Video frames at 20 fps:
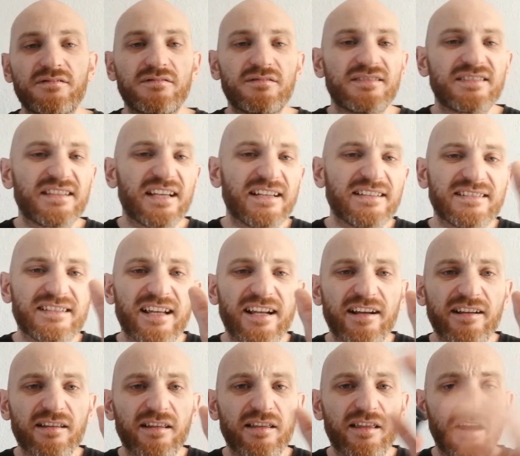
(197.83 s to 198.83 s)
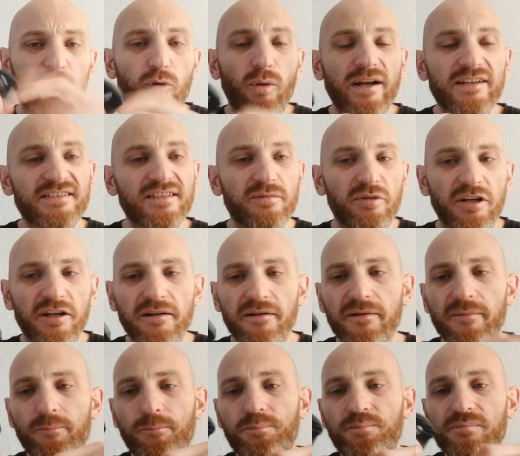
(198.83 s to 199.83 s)
says that they're quite similar.
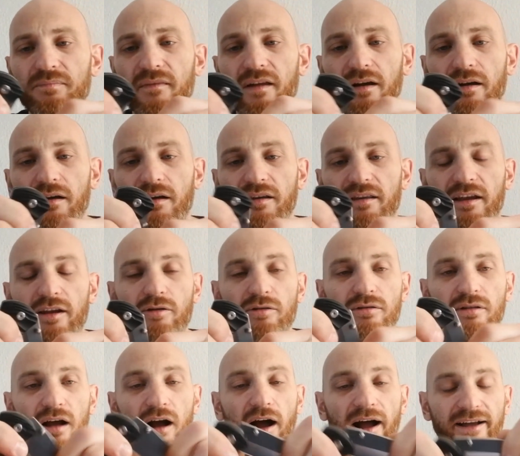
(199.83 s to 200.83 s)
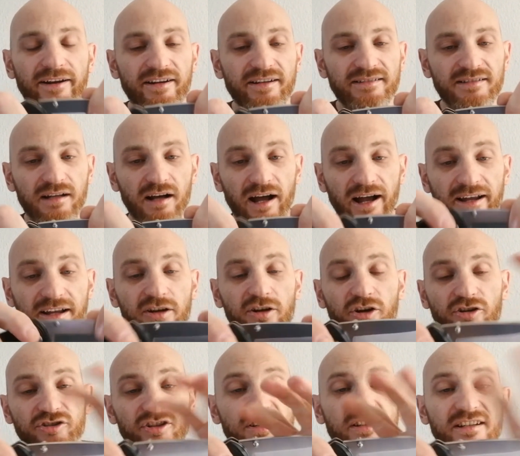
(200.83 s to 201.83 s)
They're high
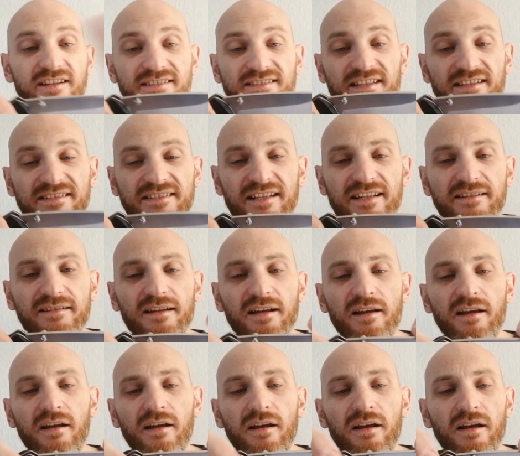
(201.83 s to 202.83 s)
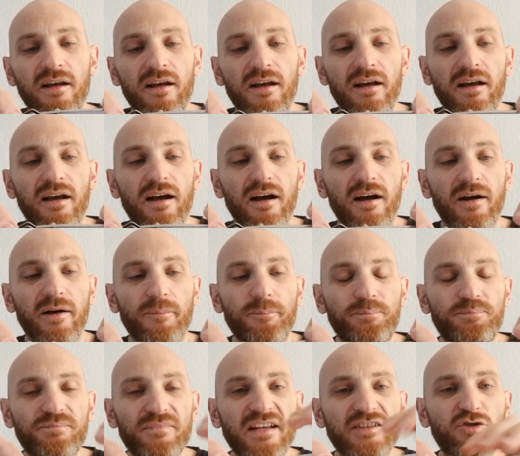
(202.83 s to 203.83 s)
corrosion resistant.
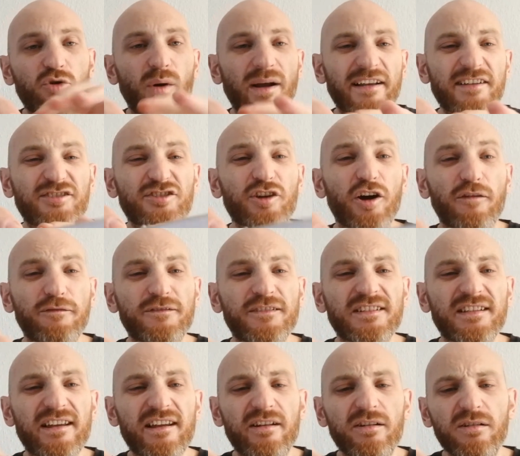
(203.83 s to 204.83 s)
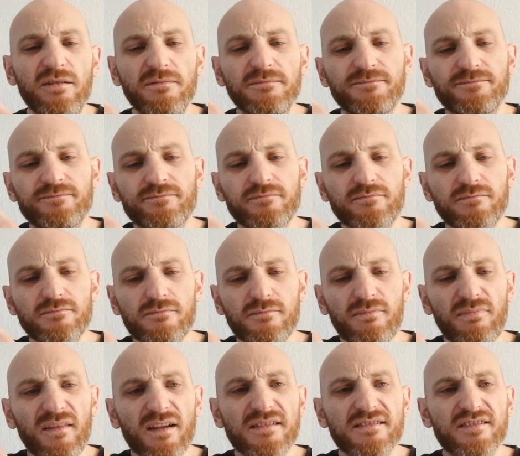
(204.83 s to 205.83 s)
It's quite a soft steel,
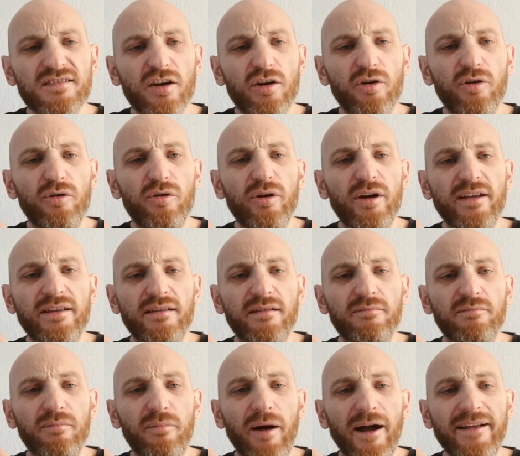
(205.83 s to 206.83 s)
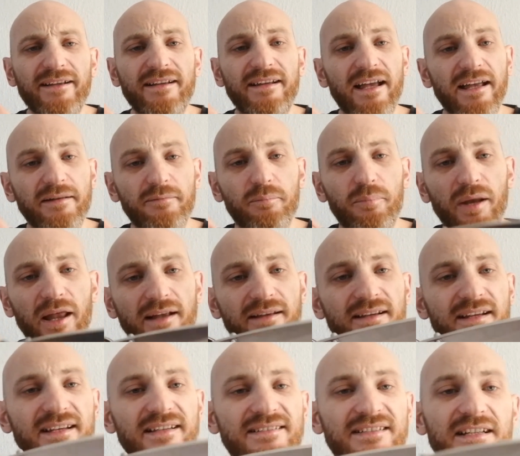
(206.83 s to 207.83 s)
so it might get
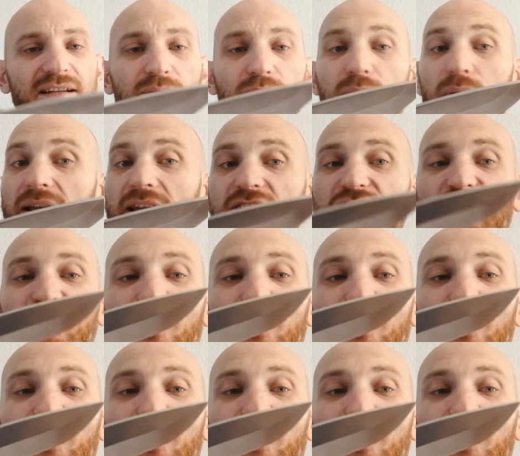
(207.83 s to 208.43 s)
blunt easily, but it